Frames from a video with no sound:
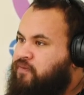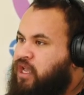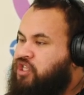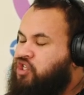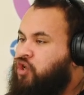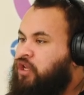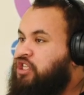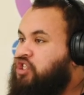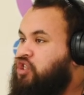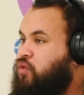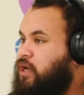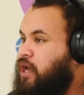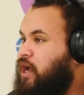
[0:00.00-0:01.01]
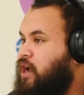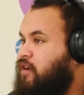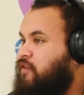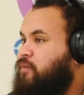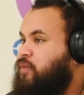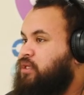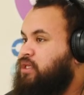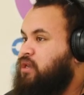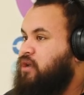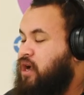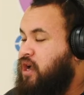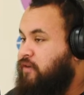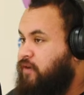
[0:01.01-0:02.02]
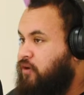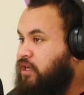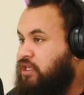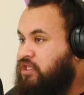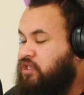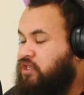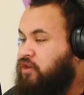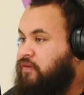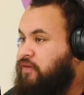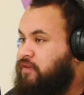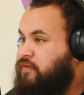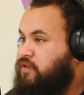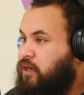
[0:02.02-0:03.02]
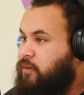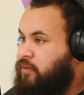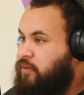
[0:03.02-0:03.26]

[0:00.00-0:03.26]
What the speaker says: 2.5% higher, very conservative jump.